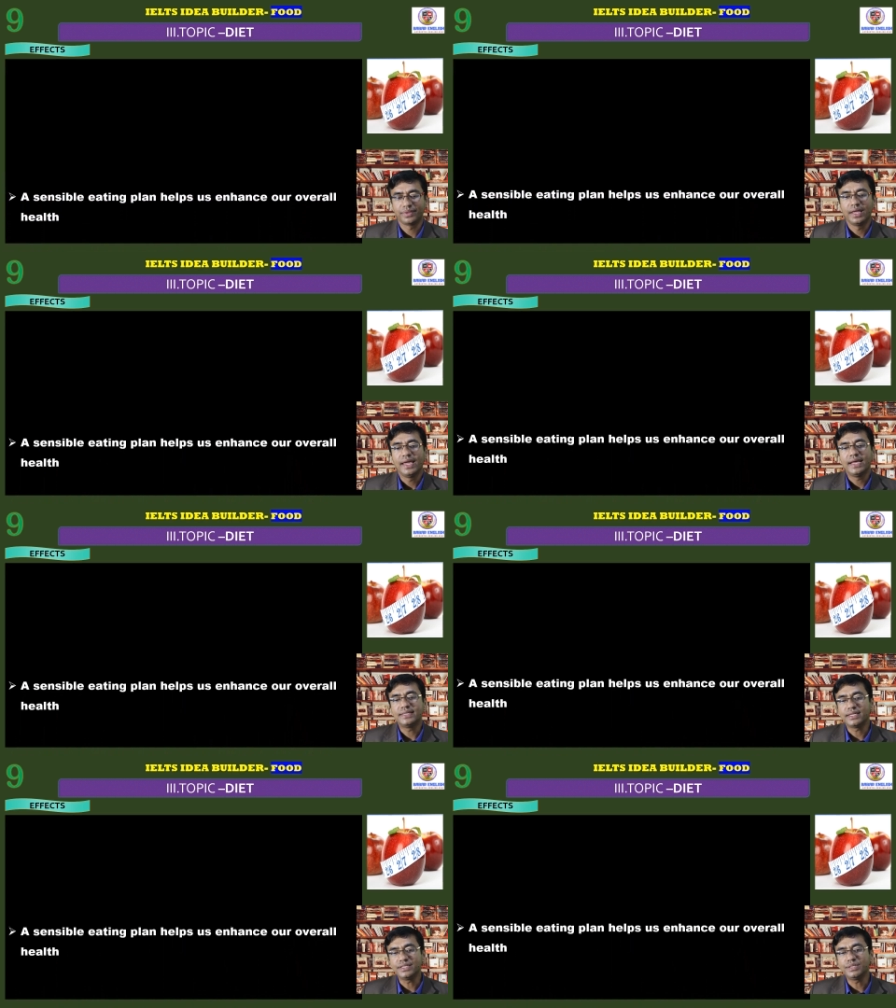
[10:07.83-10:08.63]
A
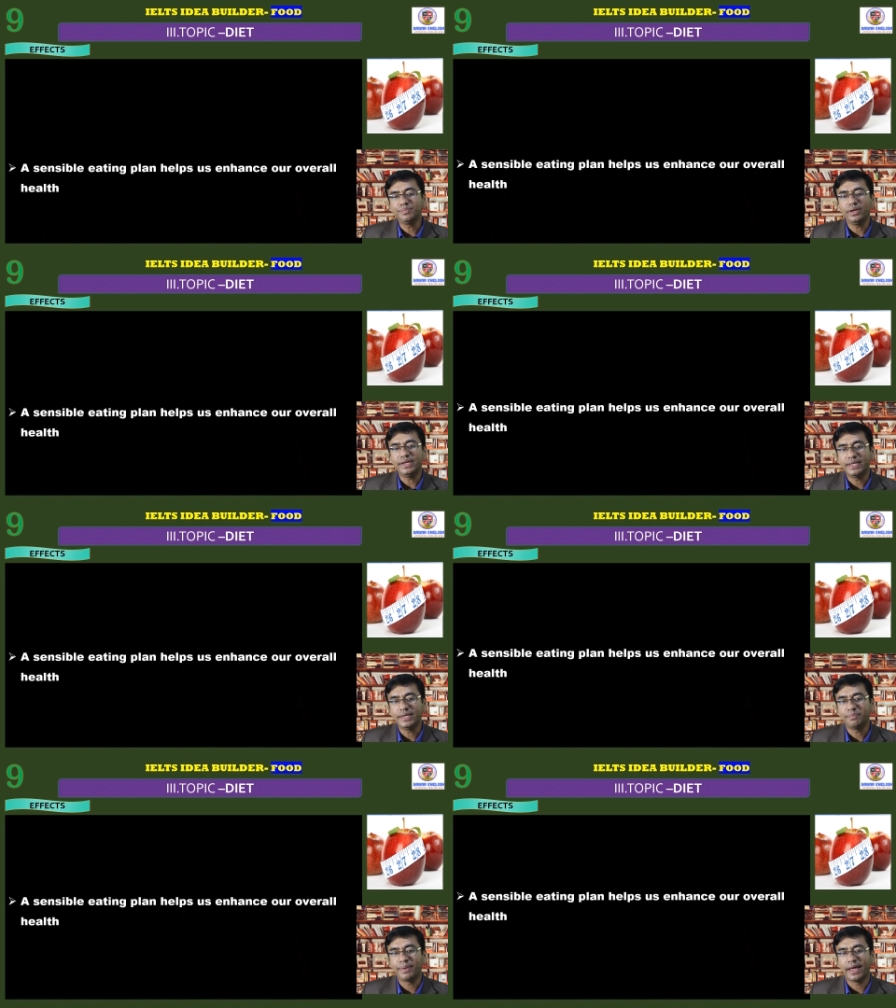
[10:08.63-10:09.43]
sensible eating
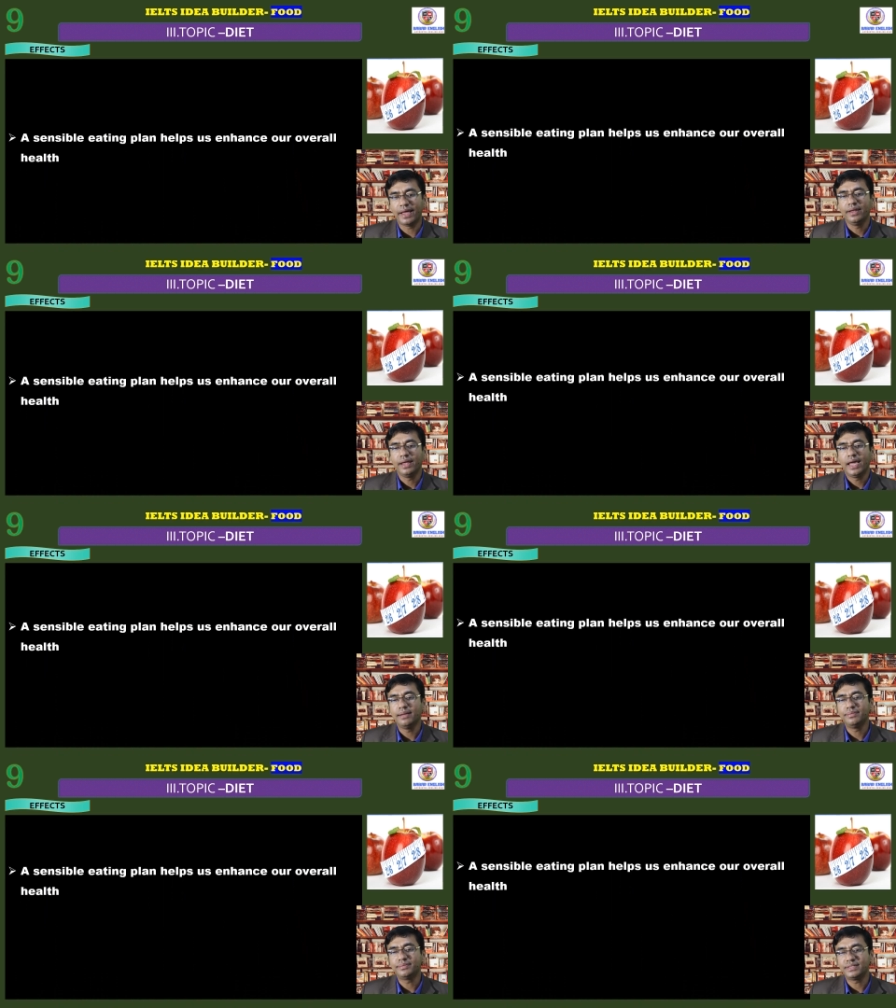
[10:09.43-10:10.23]
plan helps
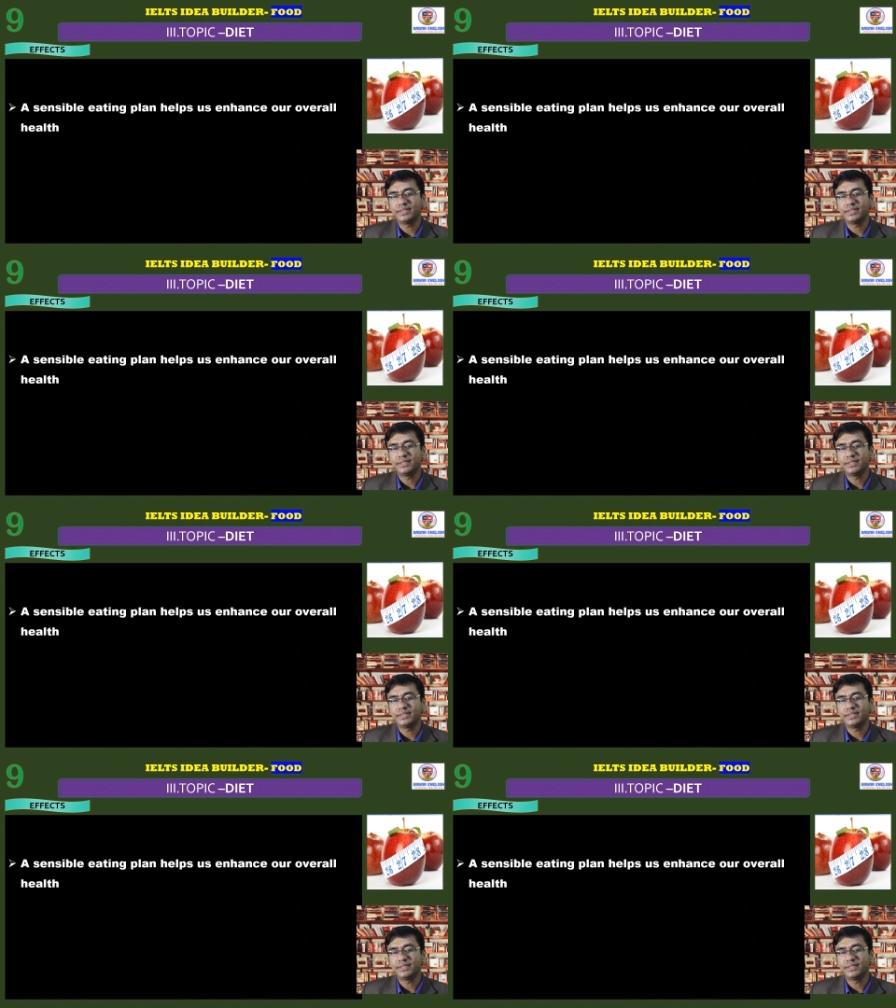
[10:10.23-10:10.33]
us